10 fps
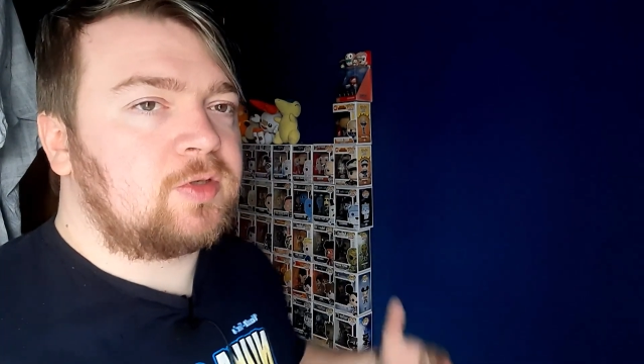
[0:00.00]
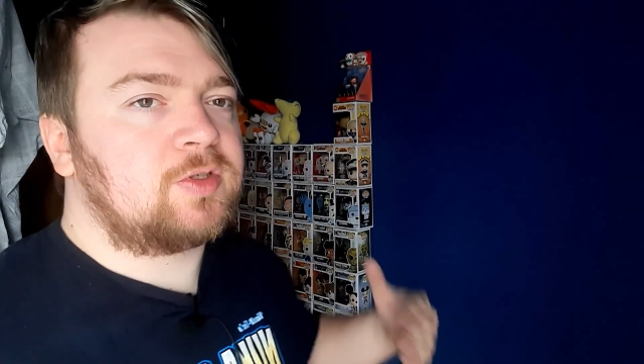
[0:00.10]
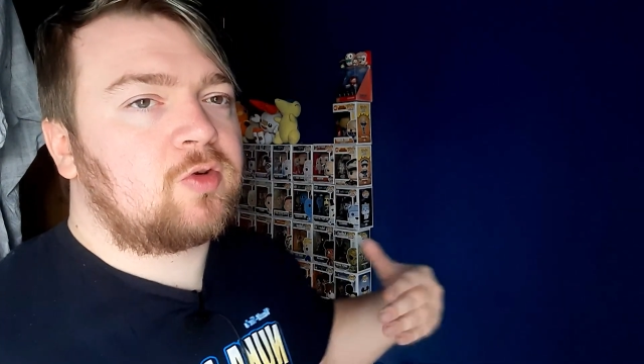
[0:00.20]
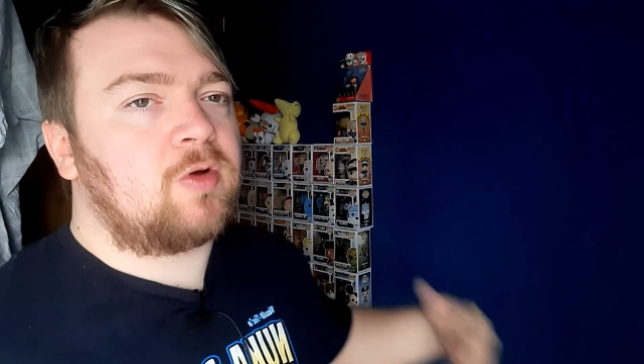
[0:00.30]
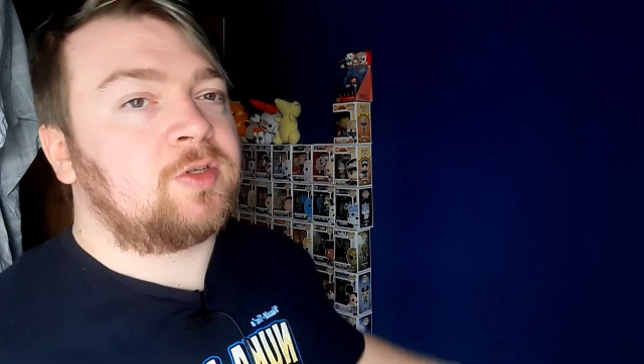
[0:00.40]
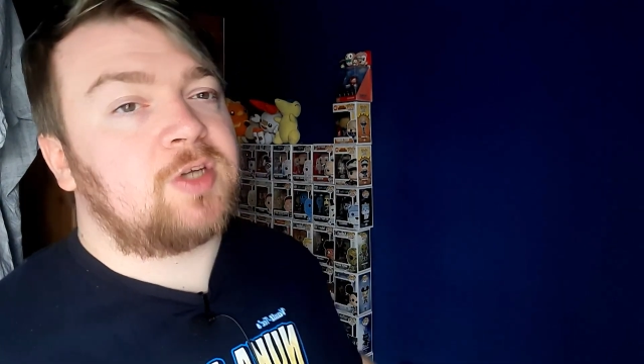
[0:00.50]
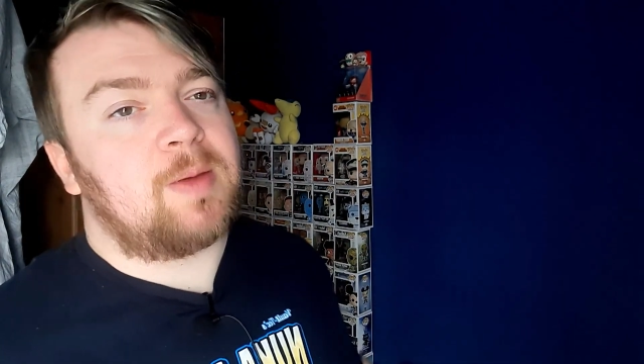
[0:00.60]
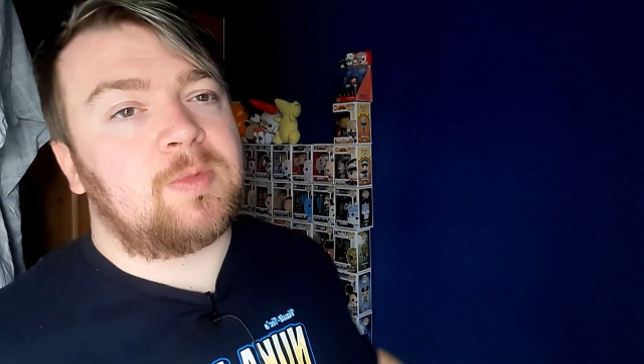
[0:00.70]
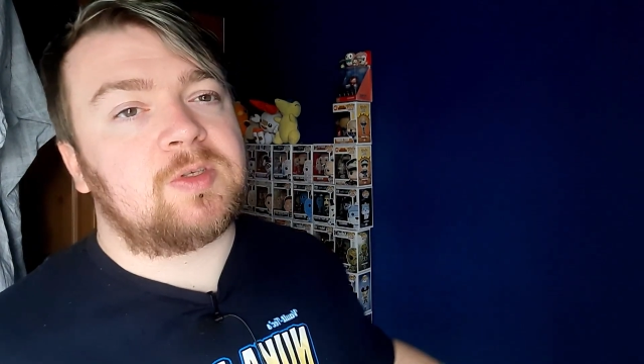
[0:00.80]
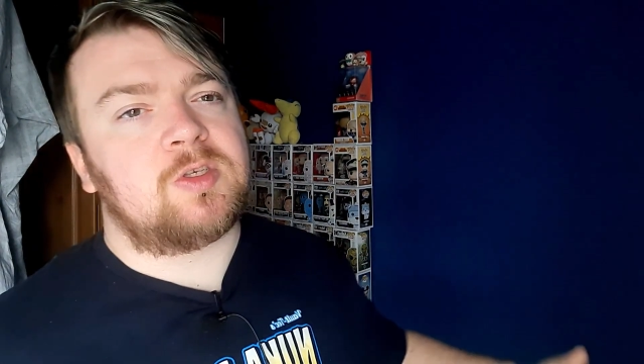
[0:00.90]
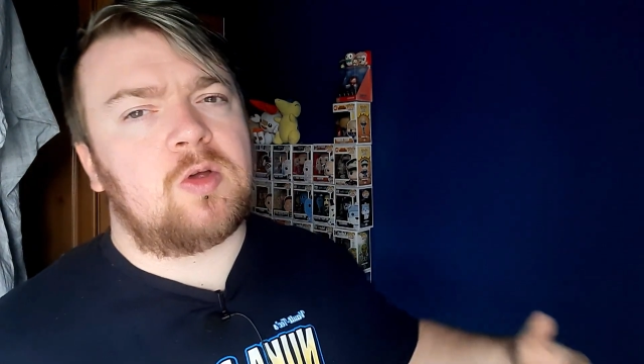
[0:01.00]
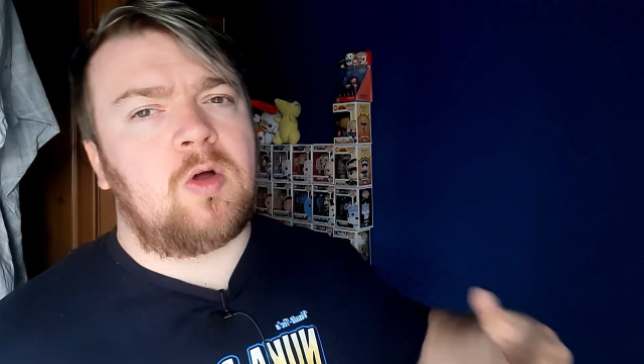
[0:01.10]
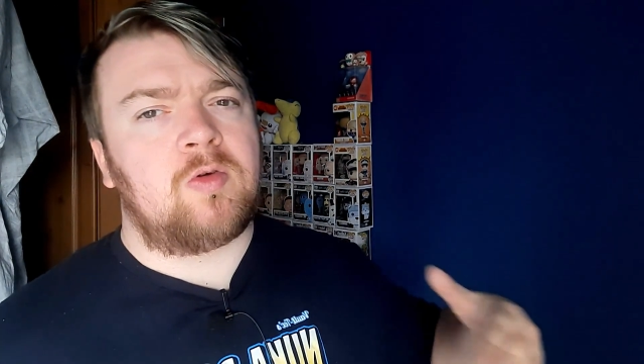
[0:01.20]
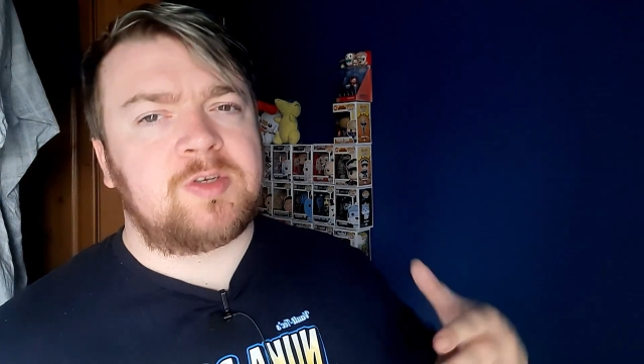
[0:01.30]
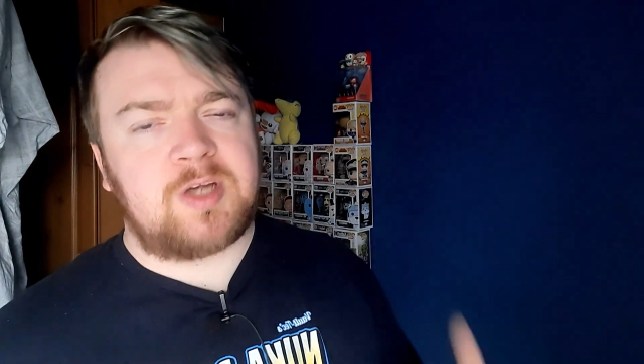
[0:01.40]
so it's enchantments
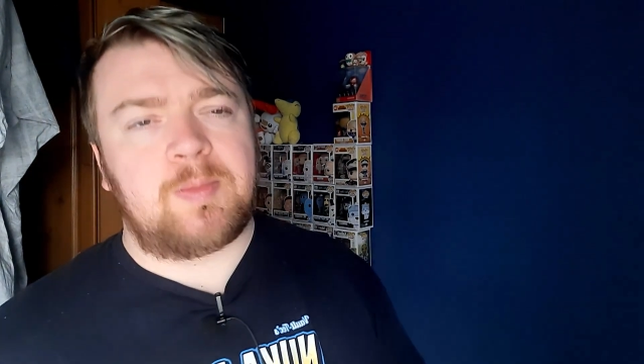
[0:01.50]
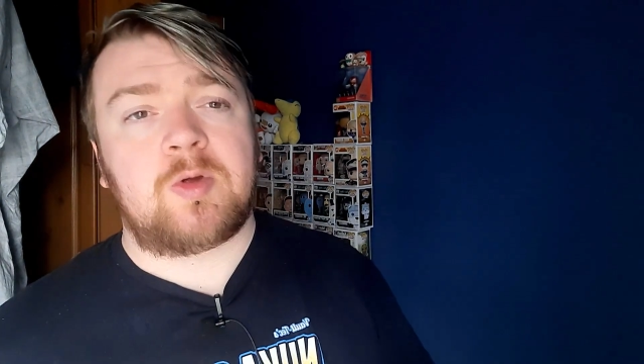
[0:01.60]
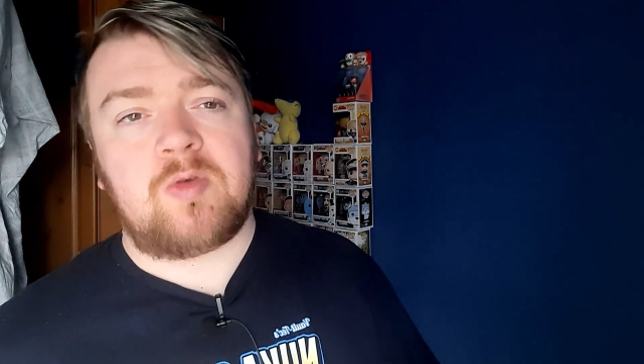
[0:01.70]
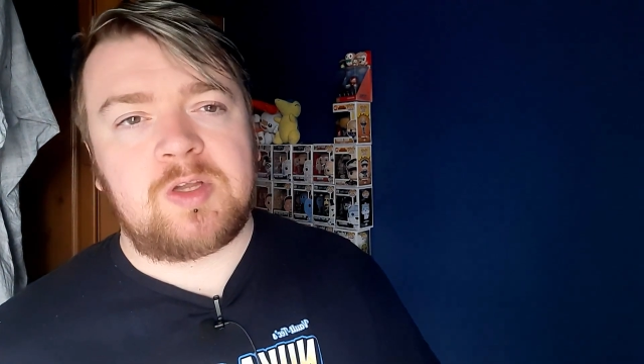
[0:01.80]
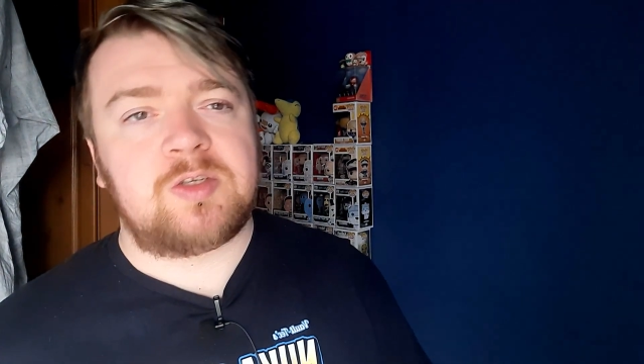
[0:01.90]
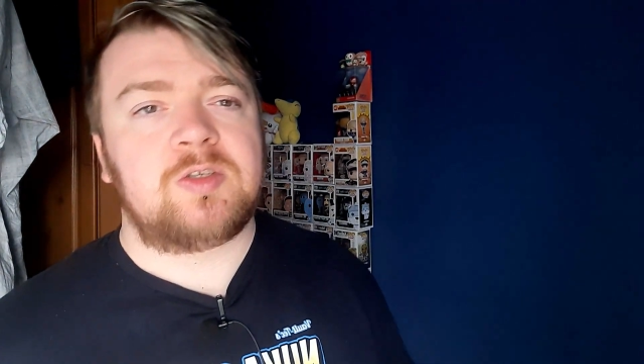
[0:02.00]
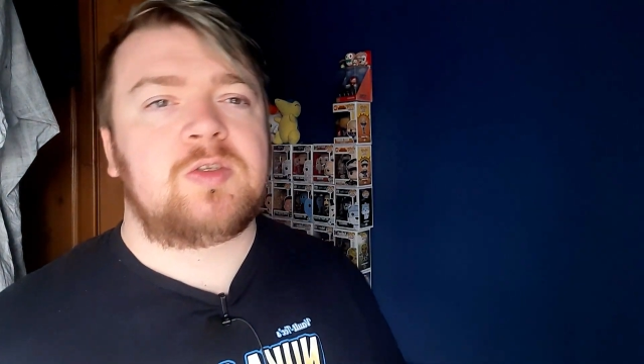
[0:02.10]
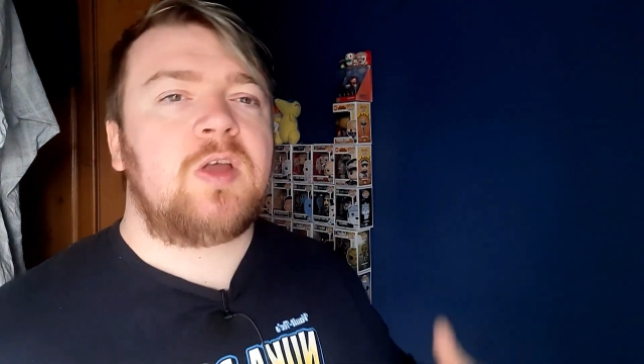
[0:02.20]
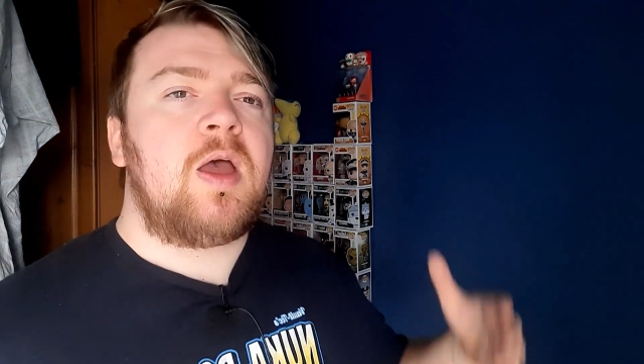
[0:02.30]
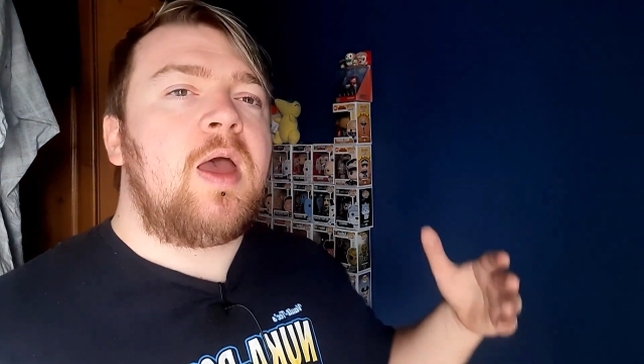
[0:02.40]
or enchantment creatures